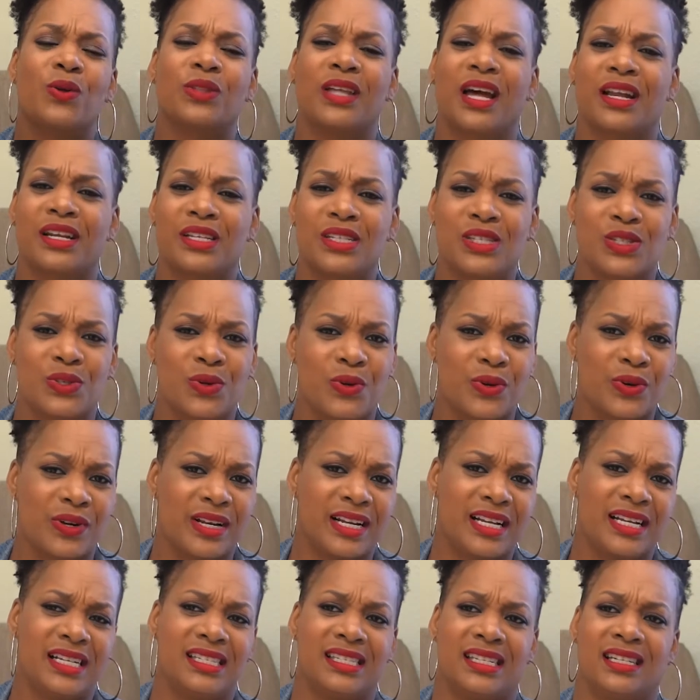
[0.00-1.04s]
lot of
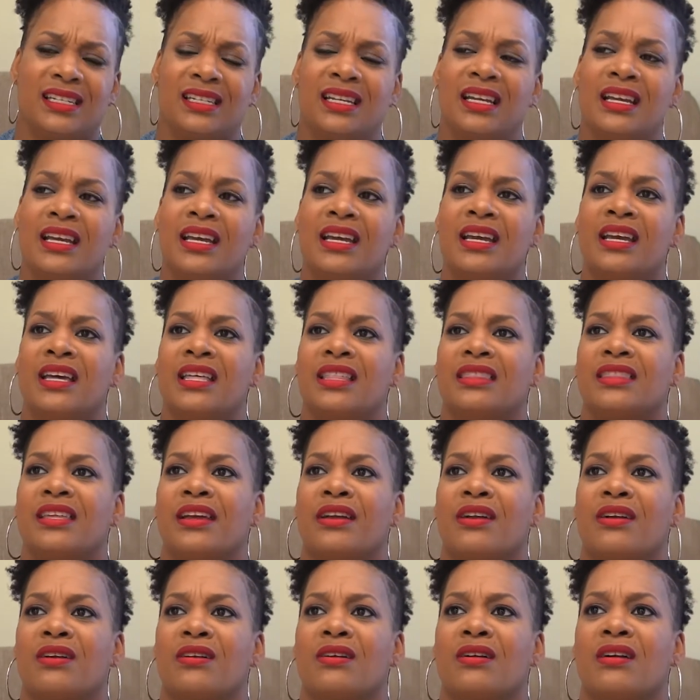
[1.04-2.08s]
stories, and
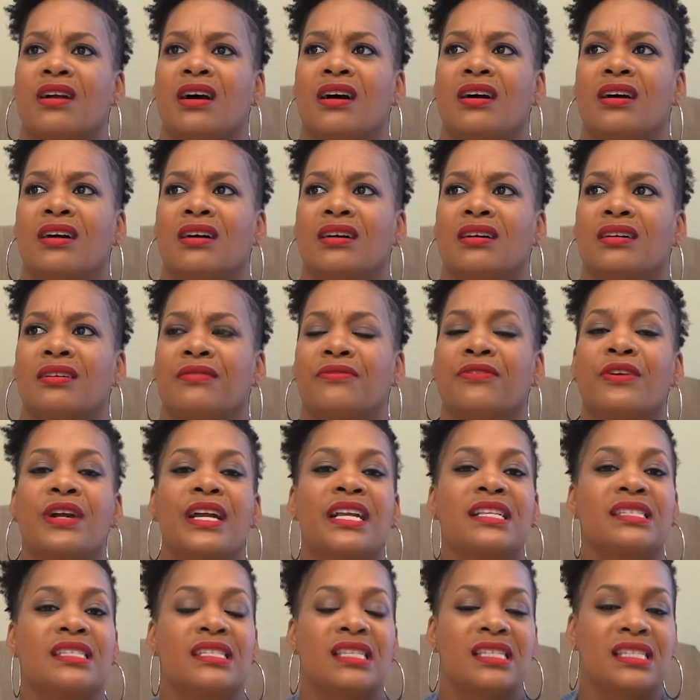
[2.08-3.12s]
there, for
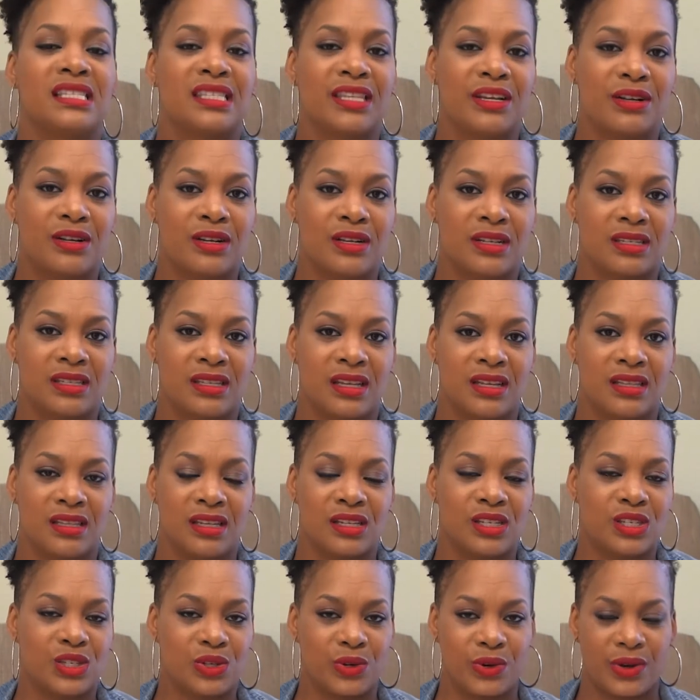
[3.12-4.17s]
instance, there's the
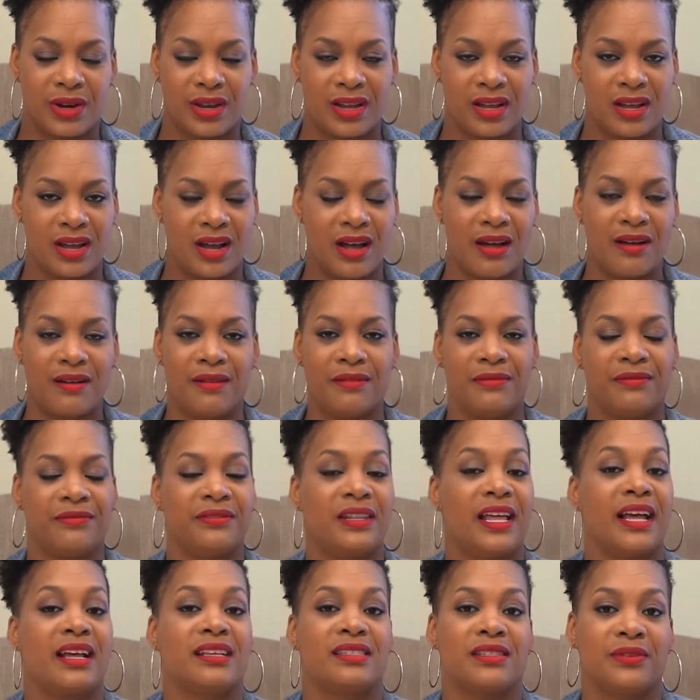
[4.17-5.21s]
story of
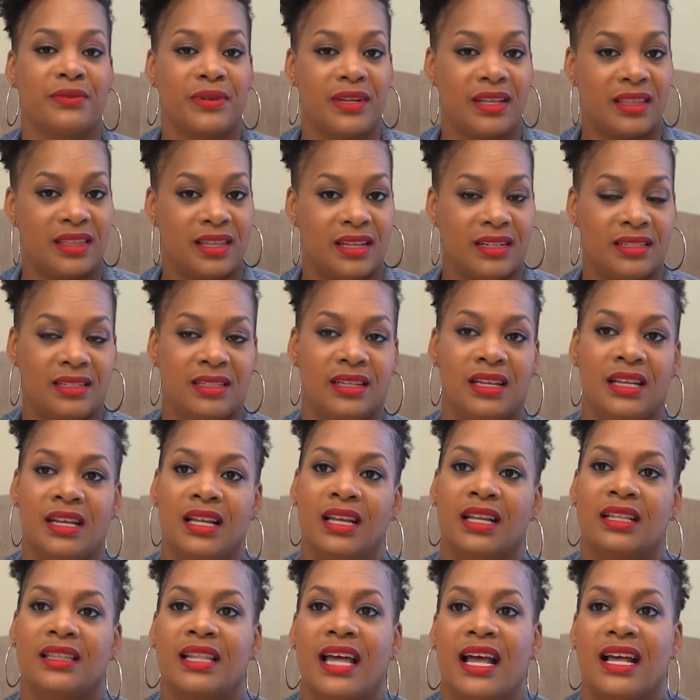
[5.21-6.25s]
Lazarus, and
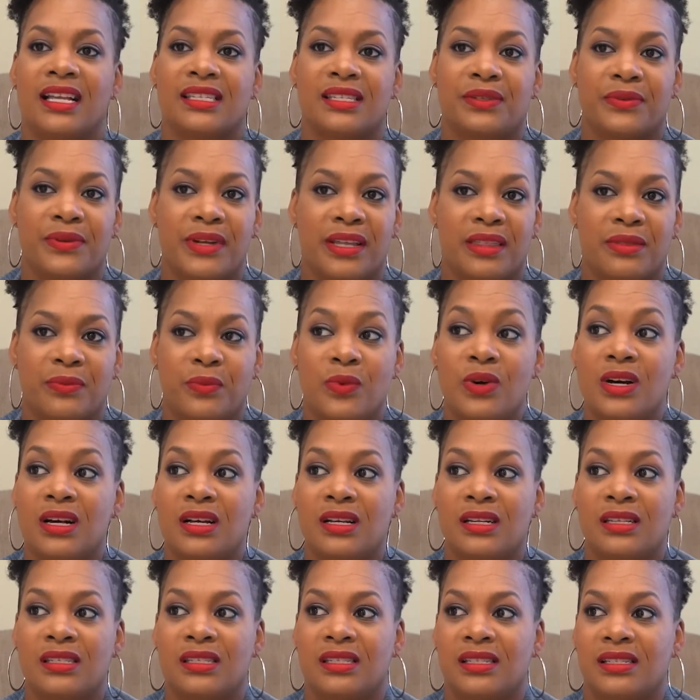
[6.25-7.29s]
Lazarus
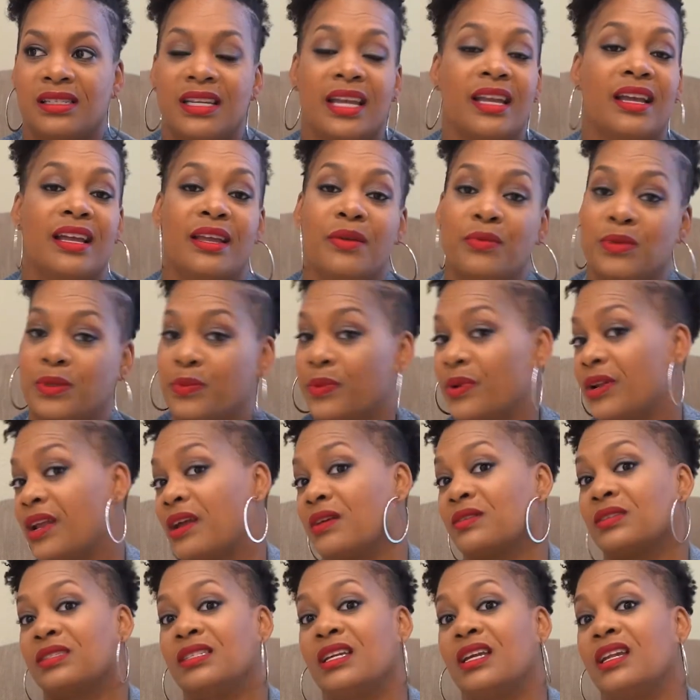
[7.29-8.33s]
was dead. He was
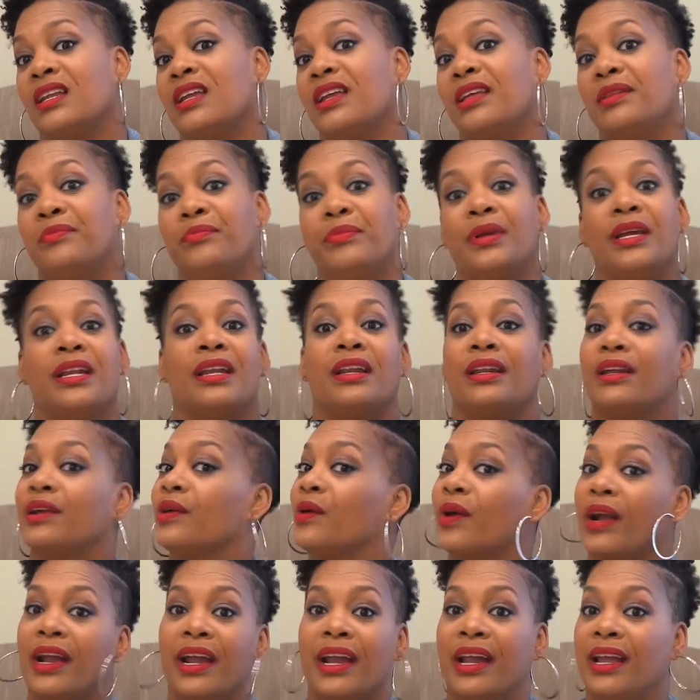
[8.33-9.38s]
pronounced dead. He had been in the
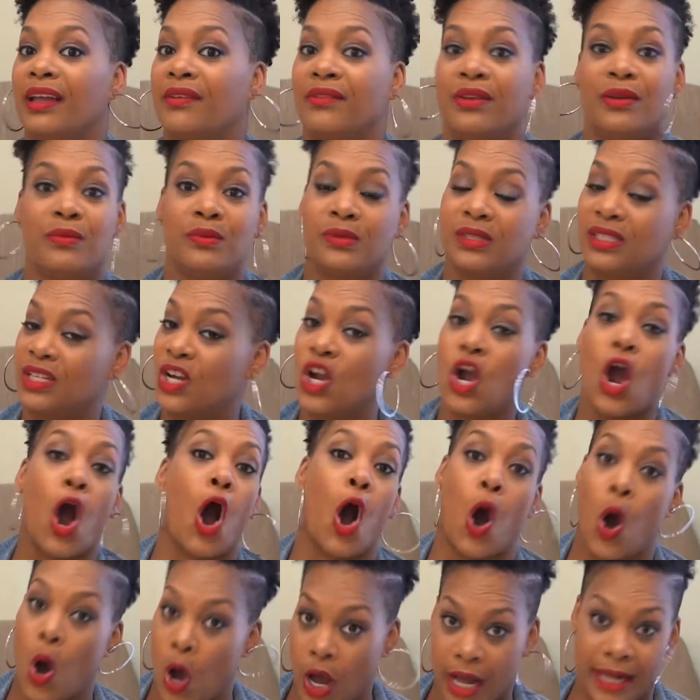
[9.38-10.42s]
grave. He was
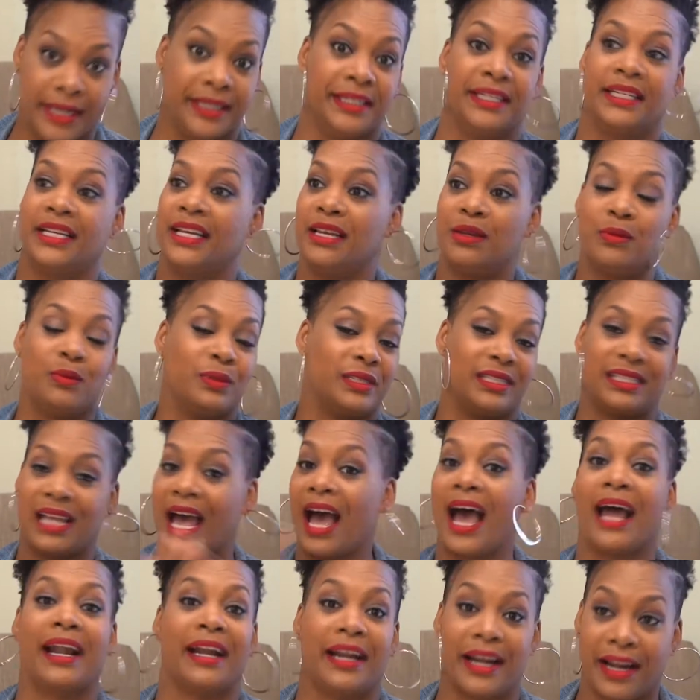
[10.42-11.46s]
gone. He was
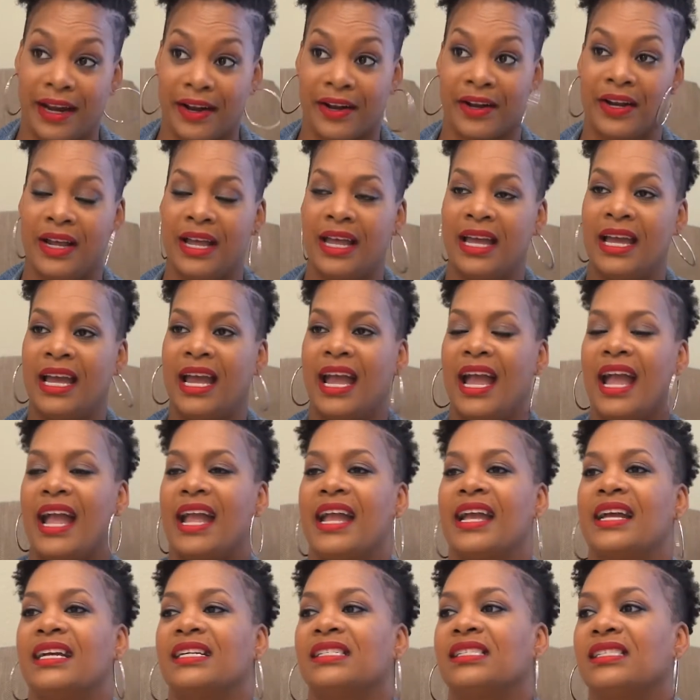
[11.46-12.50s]
out of there.
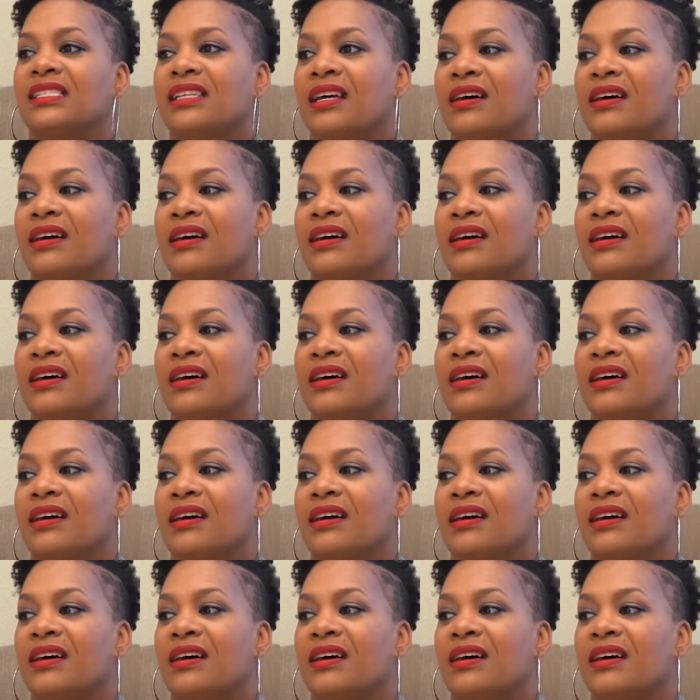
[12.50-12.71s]
And,